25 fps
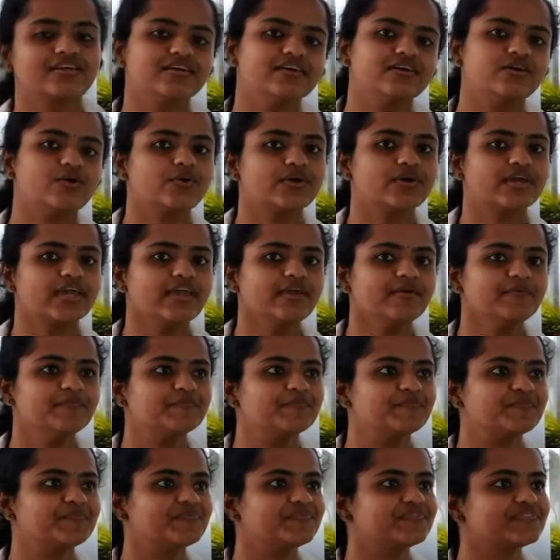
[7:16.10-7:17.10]
Okay?
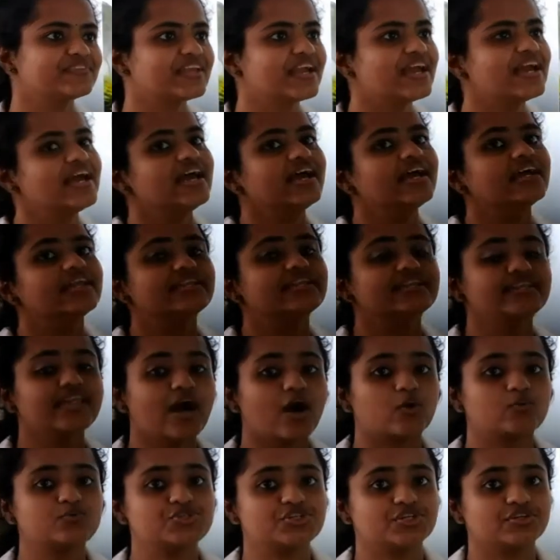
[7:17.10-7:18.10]

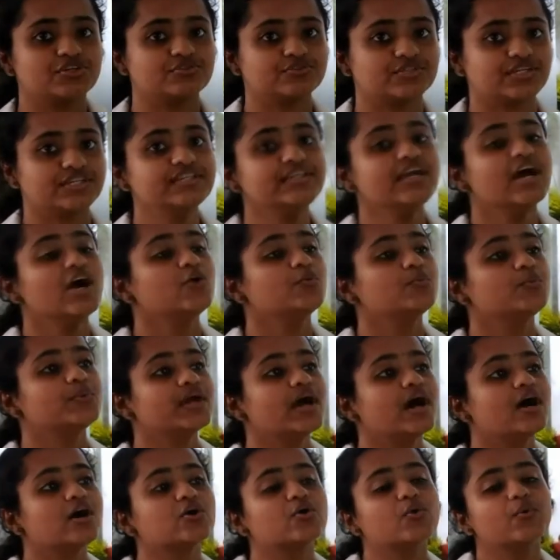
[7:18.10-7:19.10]
Now children, we
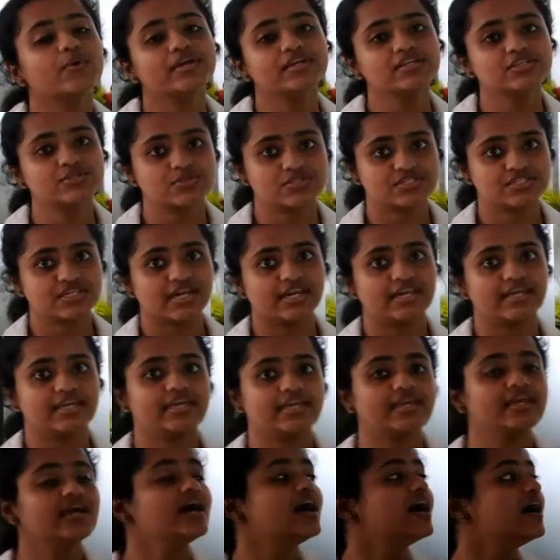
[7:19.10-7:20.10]
are going to
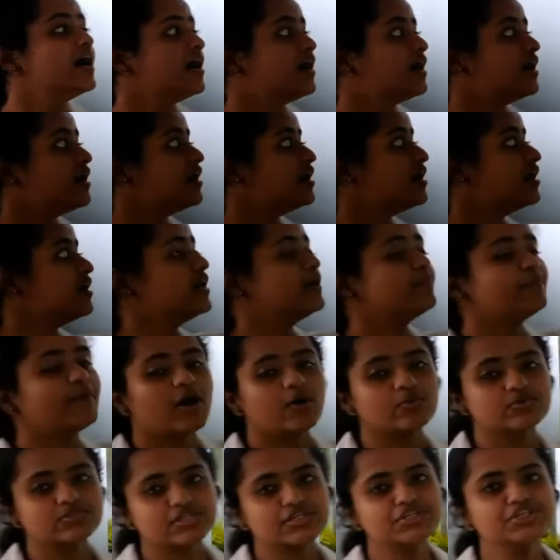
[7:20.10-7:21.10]
study
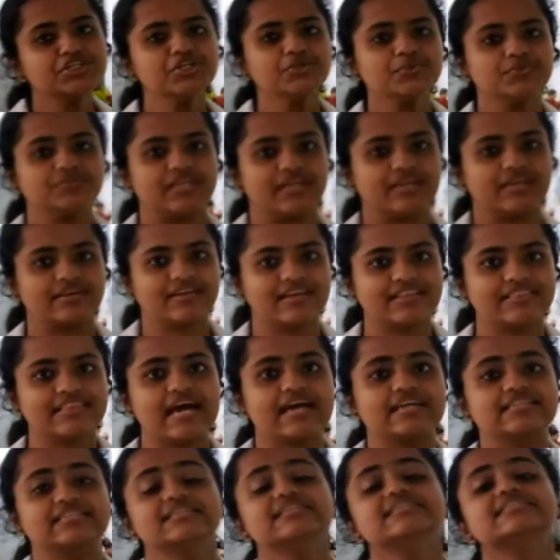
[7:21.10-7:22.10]
about a new thing,
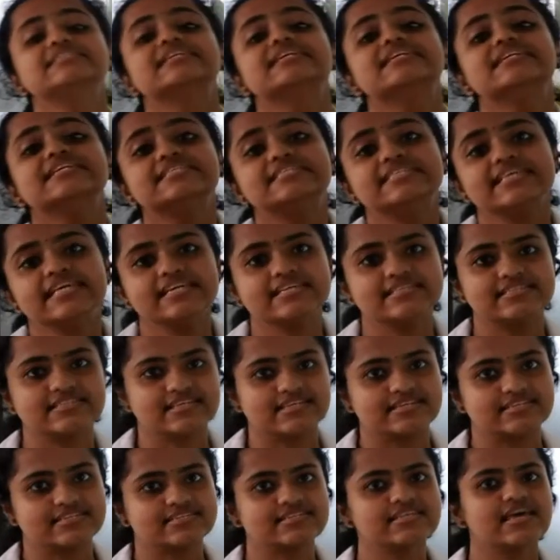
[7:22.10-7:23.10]
that is
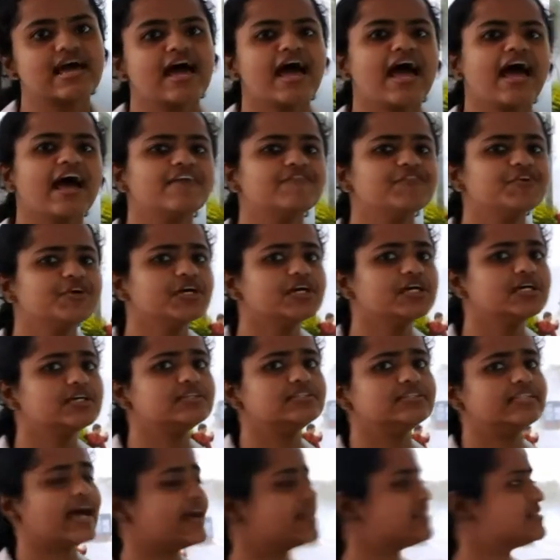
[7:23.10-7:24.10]
seasons. Have you heard
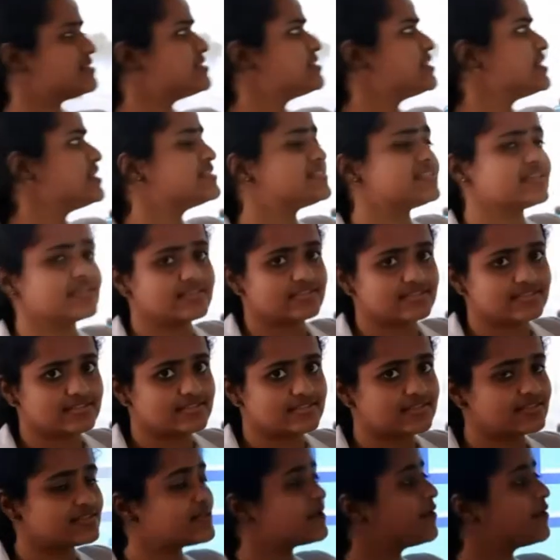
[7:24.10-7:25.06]
that? Seasons.